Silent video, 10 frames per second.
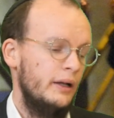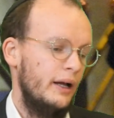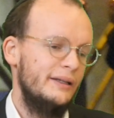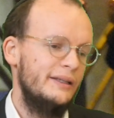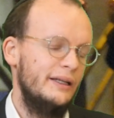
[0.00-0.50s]

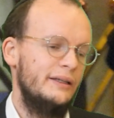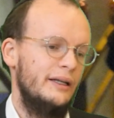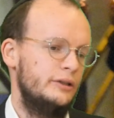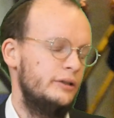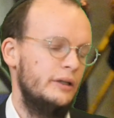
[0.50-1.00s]
I think
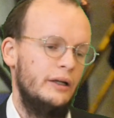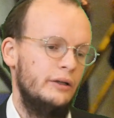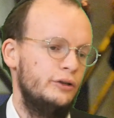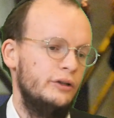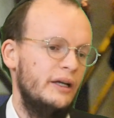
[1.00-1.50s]
that
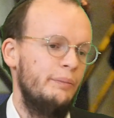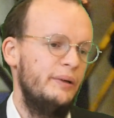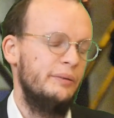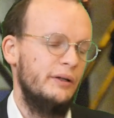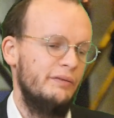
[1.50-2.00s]
today
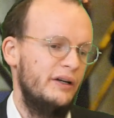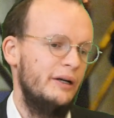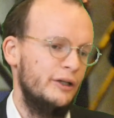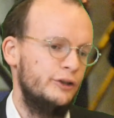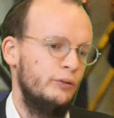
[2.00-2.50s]
people are very
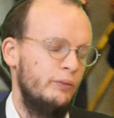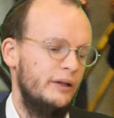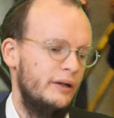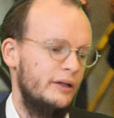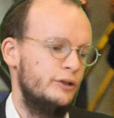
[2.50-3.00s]
much aware
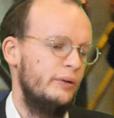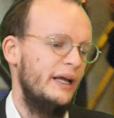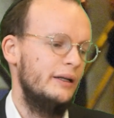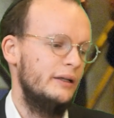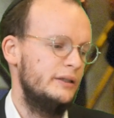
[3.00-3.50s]
that it's
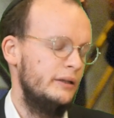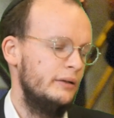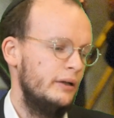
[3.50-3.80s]
reality.